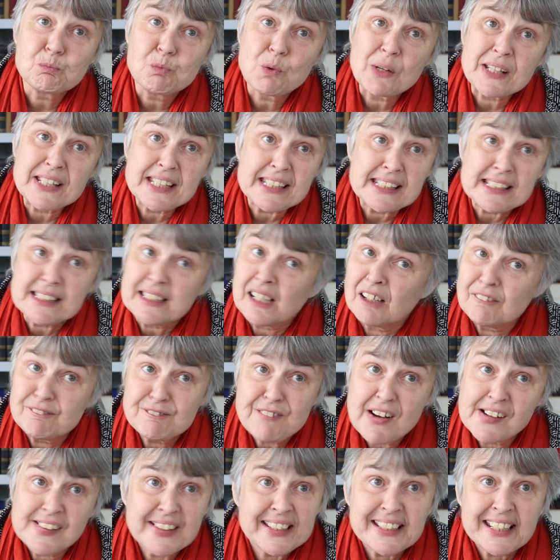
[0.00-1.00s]
We are
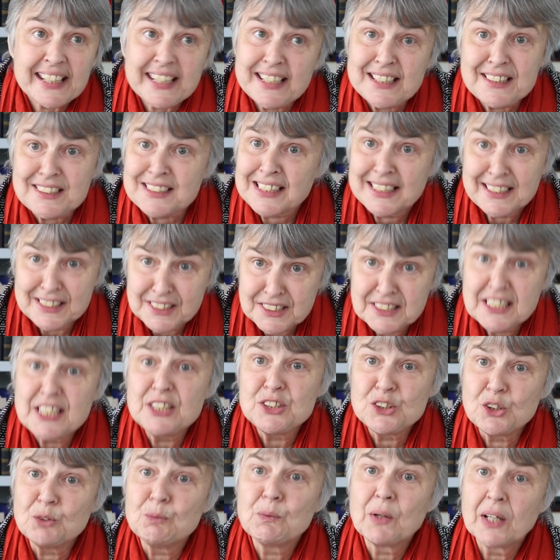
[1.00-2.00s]
very keen to
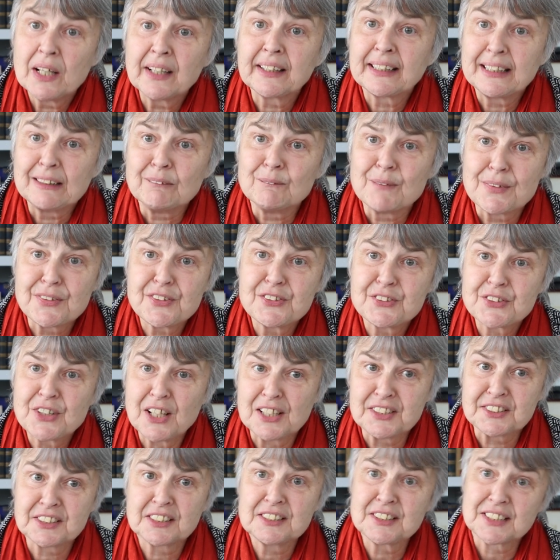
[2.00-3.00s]
continue working with the
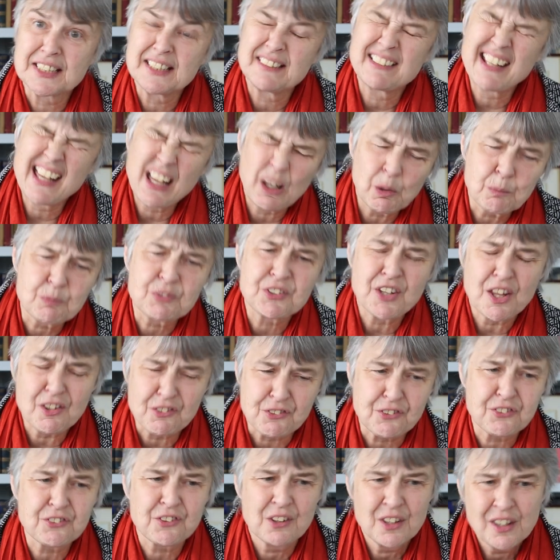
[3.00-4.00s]
Trust because it helps
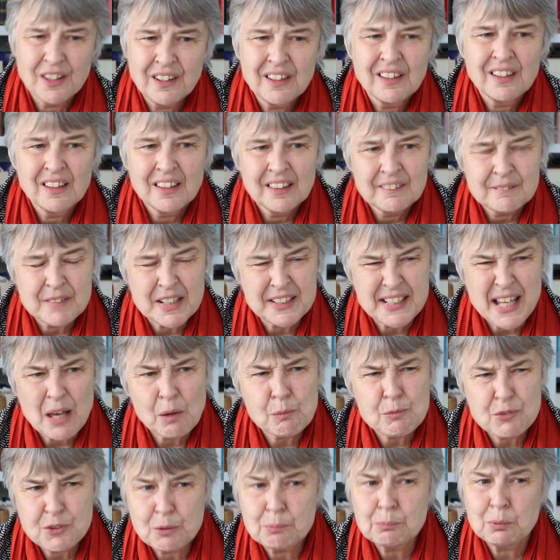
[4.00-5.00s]
us, it
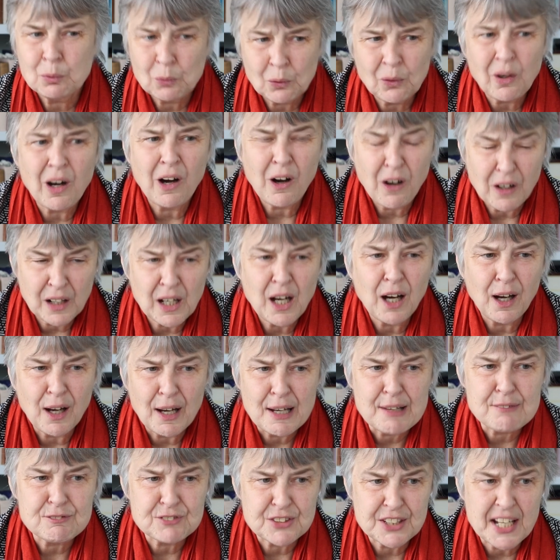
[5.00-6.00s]
helps support
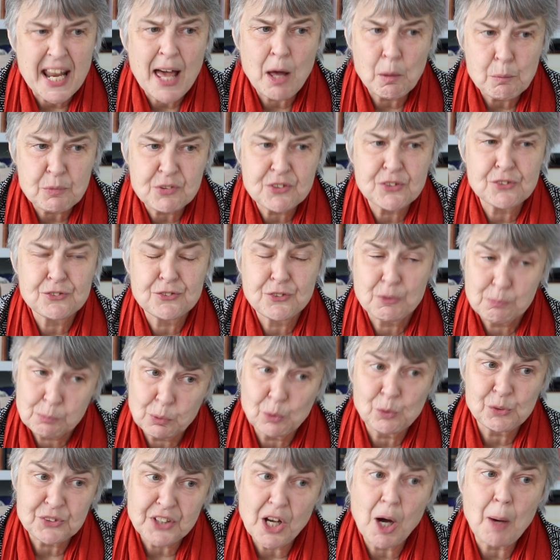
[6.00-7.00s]
archives, it helps
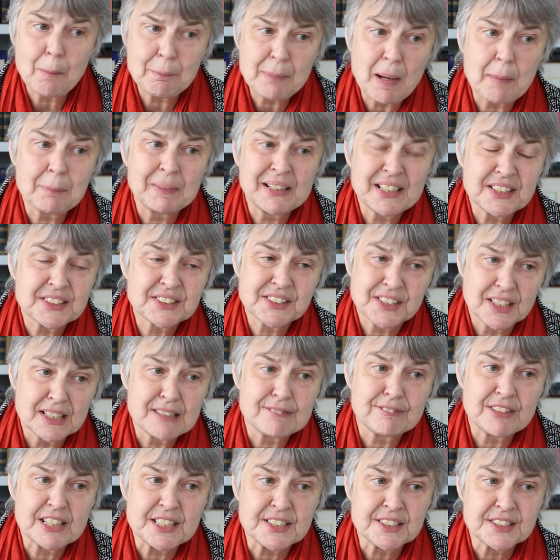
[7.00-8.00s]
support our public
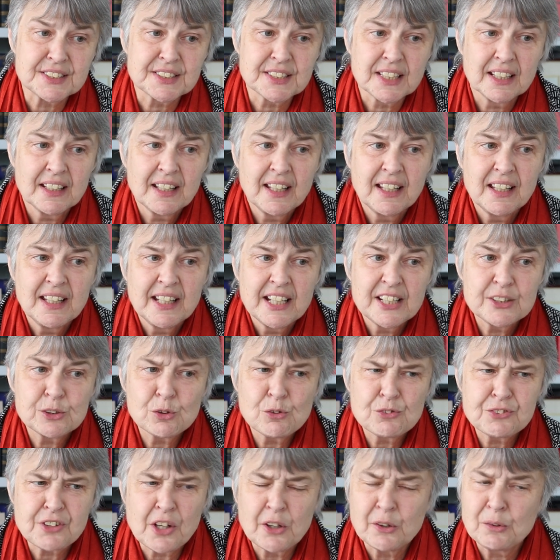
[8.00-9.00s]
service, it
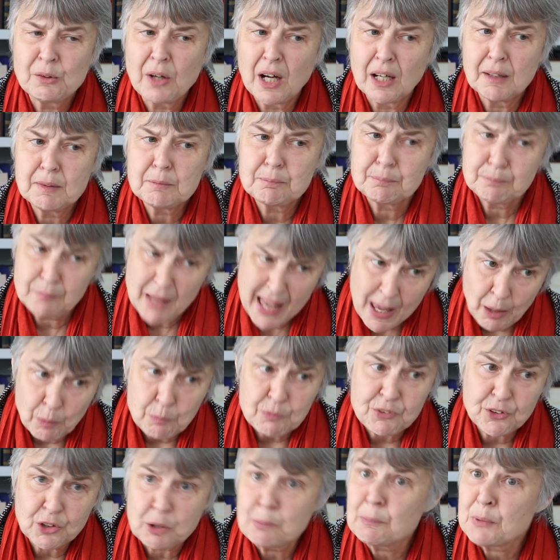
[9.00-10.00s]
also
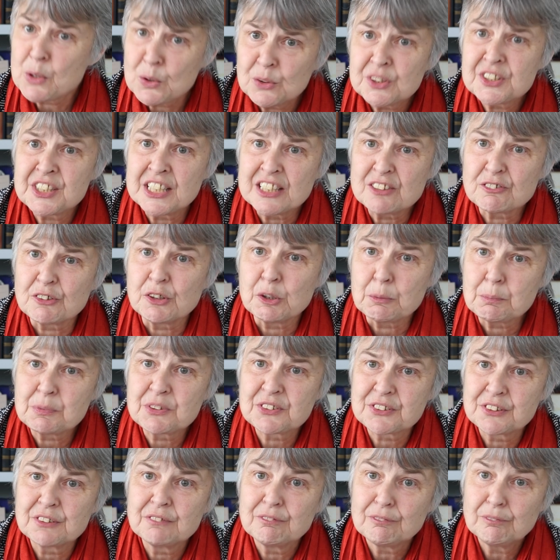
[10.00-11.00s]
helps community
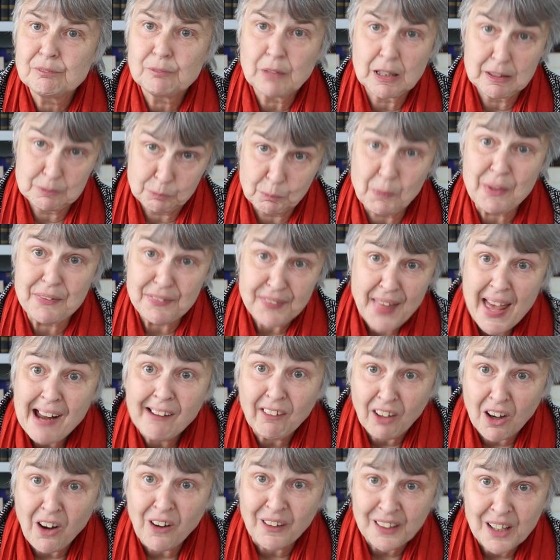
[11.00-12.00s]
groups with
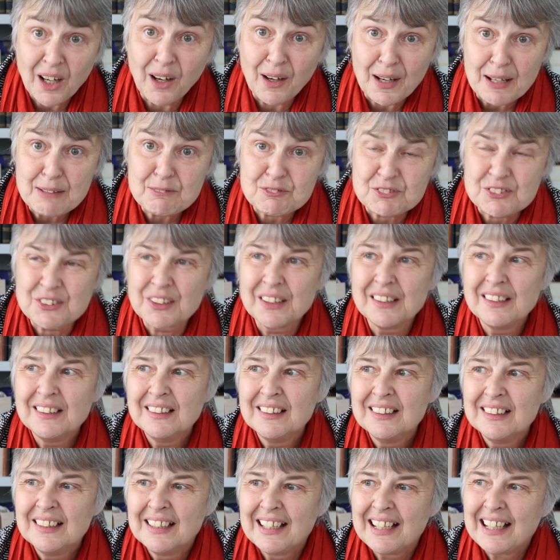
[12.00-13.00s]
their archives,
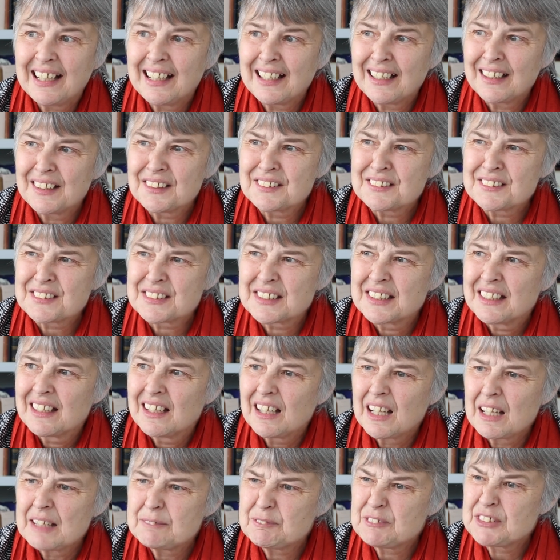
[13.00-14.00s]
and
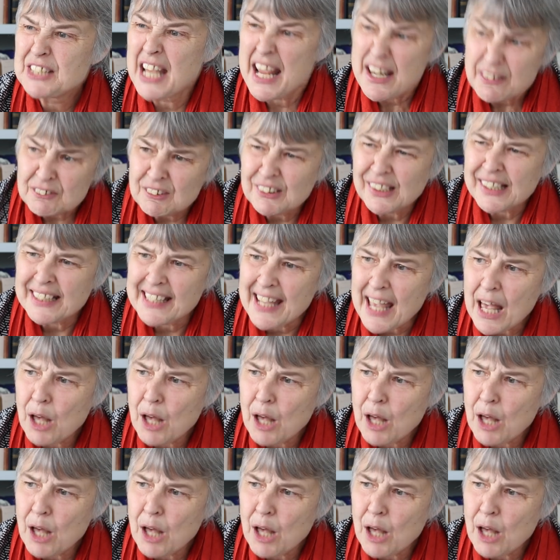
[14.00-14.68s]
generally